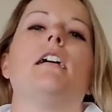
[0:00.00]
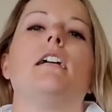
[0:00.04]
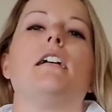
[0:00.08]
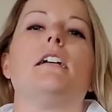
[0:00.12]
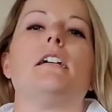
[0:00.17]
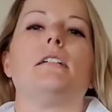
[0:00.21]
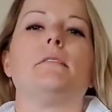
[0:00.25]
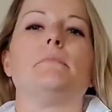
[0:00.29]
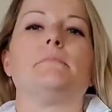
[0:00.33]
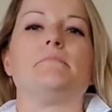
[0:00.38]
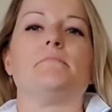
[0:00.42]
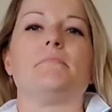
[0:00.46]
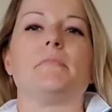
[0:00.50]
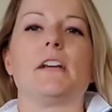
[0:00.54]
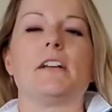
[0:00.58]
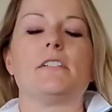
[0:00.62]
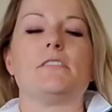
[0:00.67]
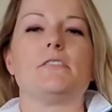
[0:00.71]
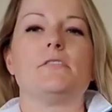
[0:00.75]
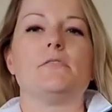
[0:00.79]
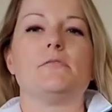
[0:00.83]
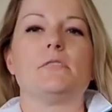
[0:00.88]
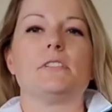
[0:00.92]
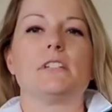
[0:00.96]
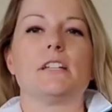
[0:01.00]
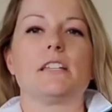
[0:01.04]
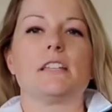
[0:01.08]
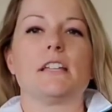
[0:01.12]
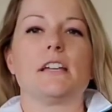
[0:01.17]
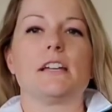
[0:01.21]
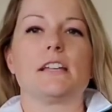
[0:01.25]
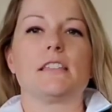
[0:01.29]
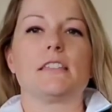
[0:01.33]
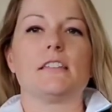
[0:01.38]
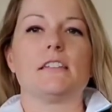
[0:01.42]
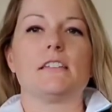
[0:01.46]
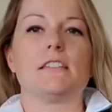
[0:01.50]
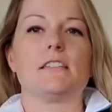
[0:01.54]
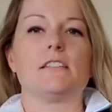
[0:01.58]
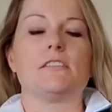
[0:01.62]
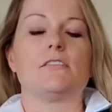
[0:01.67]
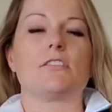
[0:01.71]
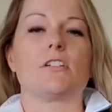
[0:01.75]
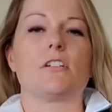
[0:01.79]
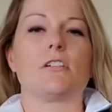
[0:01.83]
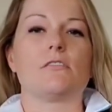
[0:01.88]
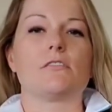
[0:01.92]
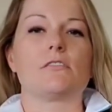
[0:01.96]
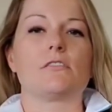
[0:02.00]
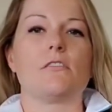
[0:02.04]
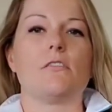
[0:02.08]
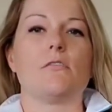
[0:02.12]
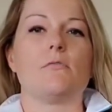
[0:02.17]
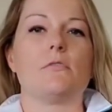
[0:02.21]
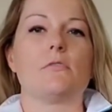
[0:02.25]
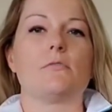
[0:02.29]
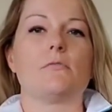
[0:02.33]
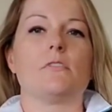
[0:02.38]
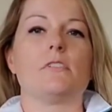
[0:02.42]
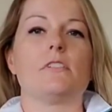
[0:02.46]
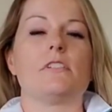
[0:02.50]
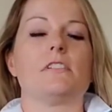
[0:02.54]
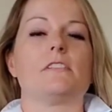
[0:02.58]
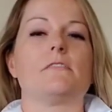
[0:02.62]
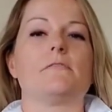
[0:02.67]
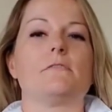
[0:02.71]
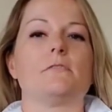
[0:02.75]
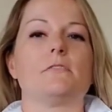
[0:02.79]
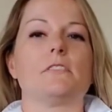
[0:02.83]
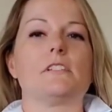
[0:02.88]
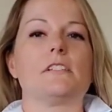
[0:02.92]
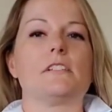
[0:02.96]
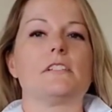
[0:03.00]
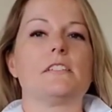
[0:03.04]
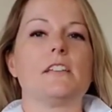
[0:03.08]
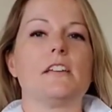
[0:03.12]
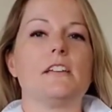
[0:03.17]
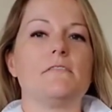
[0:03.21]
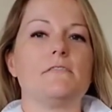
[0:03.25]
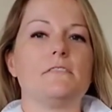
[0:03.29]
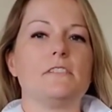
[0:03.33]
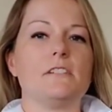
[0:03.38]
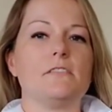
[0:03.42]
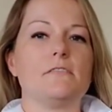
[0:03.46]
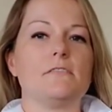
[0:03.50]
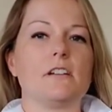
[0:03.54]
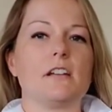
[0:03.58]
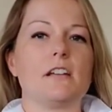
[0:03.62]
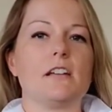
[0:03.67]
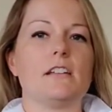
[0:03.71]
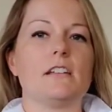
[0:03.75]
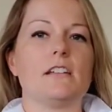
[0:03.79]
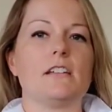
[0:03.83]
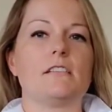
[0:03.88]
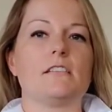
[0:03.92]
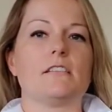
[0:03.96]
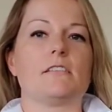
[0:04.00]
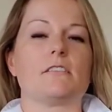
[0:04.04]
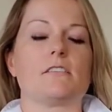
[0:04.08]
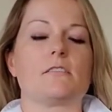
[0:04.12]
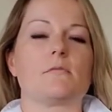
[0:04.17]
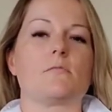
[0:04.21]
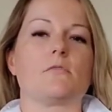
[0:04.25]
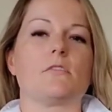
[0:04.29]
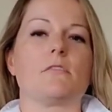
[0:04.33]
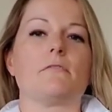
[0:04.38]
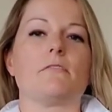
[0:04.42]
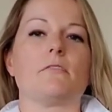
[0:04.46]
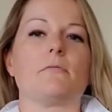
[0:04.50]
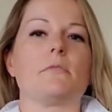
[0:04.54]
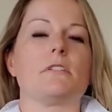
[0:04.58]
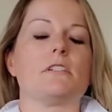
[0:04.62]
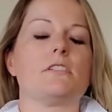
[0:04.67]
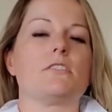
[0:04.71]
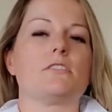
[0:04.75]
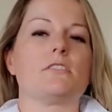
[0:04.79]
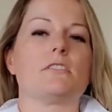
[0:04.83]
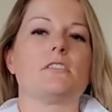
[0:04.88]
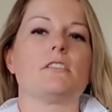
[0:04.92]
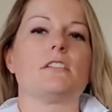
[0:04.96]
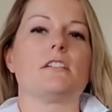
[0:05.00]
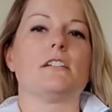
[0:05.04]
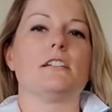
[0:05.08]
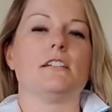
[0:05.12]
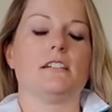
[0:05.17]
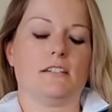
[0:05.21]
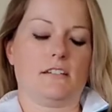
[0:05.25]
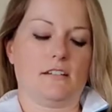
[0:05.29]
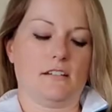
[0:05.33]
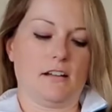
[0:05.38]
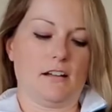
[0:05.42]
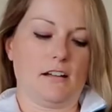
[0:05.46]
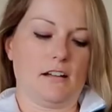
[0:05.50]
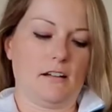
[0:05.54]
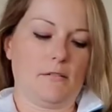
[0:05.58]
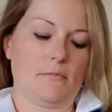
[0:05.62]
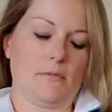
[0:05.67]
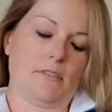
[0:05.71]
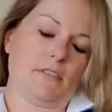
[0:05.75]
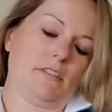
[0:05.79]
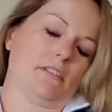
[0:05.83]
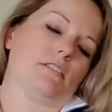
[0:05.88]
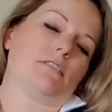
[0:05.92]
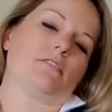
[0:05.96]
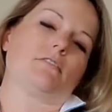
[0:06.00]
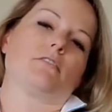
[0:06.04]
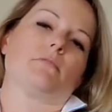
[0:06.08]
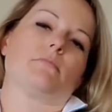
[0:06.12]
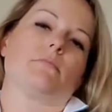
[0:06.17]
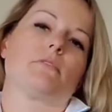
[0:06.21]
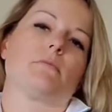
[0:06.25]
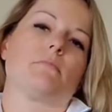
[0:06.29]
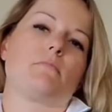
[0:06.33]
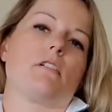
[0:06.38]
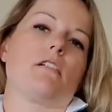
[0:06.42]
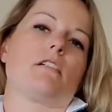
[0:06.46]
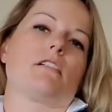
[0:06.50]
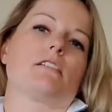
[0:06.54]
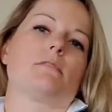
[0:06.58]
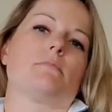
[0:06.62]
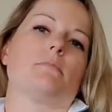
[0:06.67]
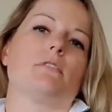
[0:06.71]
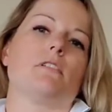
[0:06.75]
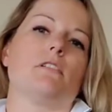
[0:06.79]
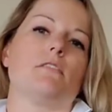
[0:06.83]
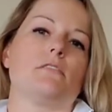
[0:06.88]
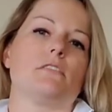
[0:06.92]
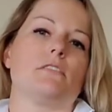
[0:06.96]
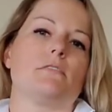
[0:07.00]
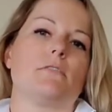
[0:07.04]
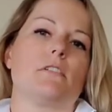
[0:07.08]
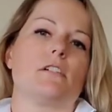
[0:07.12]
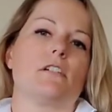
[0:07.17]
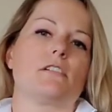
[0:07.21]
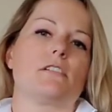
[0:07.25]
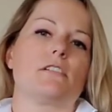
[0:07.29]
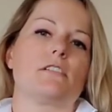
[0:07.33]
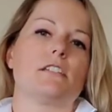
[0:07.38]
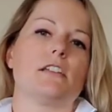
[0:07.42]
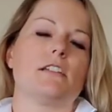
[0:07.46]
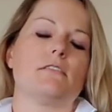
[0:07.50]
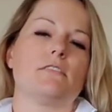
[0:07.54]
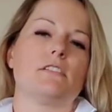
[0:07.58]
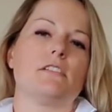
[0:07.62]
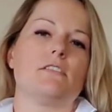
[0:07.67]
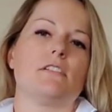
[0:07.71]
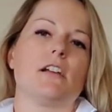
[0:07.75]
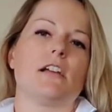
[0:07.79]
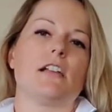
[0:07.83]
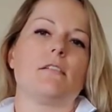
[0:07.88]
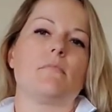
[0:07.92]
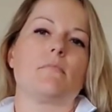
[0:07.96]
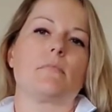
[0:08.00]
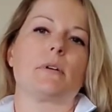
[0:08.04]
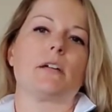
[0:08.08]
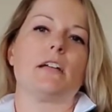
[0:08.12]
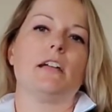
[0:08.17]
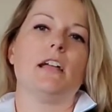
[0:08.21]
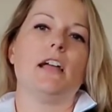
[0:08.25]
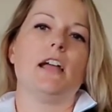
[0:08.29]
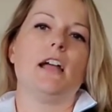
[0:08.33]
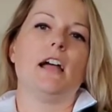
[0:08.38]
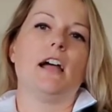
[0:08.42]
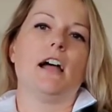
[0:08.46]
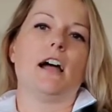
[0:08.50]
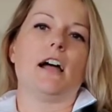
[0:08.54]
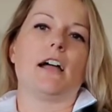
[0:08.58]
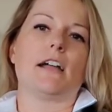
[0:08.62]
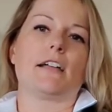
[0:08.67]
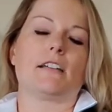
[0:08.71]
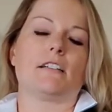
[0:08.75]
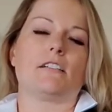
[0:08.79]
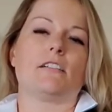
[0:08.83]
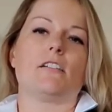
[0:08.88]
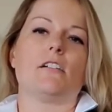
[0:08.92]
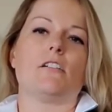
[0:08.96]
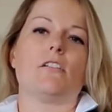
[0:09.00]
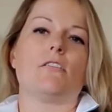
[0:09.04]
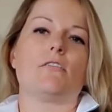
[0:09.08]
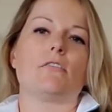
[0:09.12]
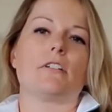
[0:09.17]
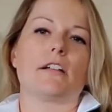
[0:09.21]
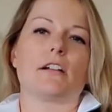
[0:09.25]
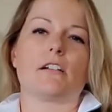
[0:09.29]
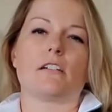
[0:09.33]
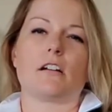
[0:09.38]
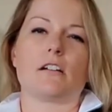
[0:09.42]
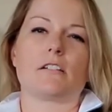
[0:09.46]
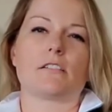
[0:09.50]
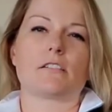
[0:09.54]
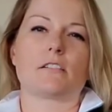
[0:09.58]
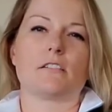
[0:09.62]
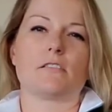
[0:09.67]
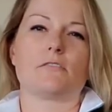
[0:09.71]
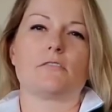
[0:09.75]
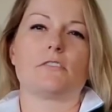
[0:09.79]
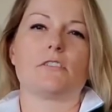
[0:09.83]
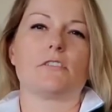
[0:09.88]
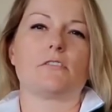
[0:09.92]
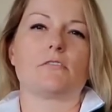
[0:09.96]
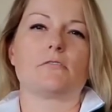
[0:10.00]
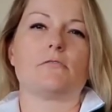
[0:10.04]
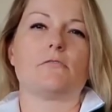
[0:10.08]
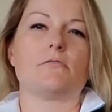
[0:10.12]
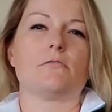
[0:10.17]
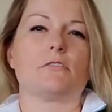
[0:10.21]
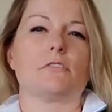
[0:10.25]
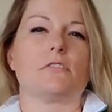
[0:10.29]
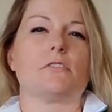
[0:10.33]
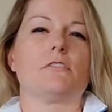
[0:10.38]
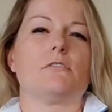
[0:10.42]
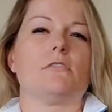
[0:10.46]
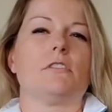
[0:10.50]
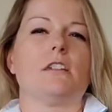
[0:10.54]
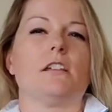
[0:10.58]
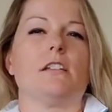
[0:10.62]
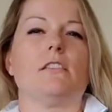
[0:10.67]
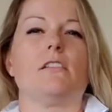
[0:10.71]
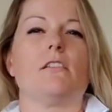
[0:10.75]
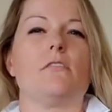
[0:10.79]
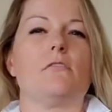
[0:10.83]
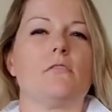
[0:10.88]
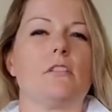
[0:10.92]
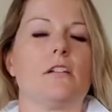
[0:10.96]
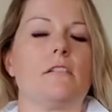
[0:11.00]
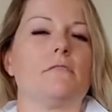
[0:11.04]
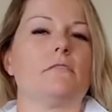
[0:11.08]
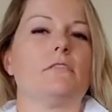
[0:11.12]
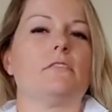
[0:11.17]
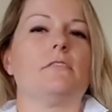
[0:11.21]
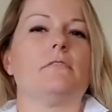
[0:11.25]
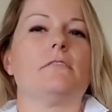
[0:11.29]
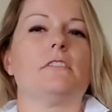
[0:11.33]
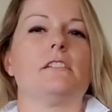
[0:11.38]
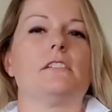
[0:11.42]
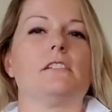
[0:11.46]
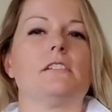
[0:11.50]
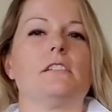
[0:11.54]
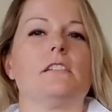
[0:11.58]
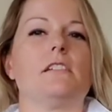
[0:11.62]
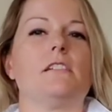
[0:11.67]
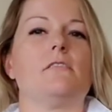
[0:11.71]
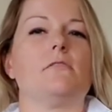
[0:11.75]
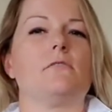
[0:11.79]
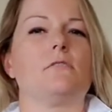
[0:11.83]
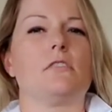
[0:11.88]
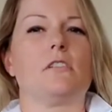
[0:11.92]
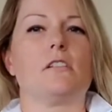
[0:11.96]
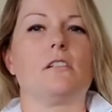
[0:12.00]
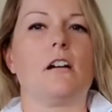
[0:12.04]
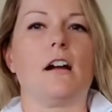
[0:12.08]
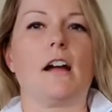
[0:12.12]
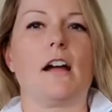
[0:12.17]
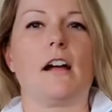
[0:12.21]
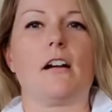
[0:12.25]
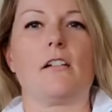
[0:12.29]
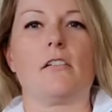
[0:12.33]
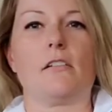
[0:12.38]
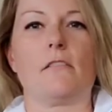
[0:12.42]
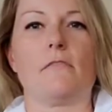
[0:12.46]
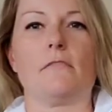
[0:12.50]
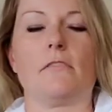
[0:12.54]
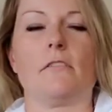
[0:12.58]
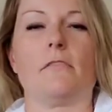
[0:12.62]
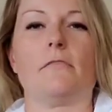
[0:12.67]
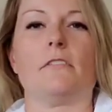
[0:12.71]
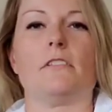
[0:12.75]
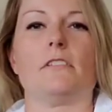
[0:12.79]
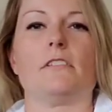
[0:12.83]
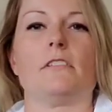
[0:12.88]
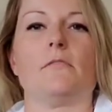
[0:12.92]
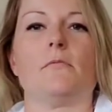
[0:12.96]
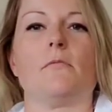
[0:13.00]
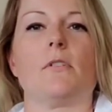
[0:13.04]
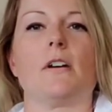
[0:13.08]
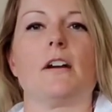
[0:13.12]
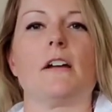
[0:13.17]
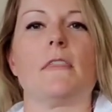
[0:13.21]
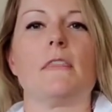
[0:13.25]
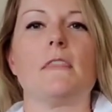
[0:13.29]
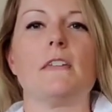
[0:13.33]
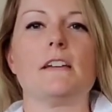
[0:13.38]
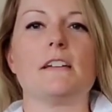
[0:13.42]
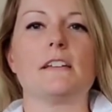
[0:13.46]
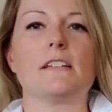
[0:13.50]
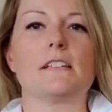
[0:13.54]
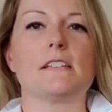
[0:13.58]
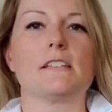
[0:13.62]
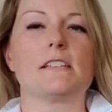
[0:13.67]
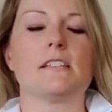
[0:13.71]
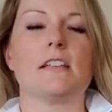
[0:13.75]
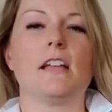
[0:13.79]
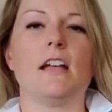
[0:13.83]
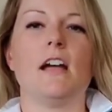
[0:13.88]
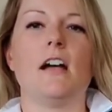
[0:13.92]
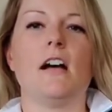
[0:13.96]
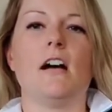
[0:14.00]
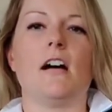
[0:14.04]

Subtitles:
I do really like that the Charles Owen one is fully safety rated. There's more information in the description box below as far as safety rating, but I could go like cross country school or do any low level eventing or higher level eventing wearing this.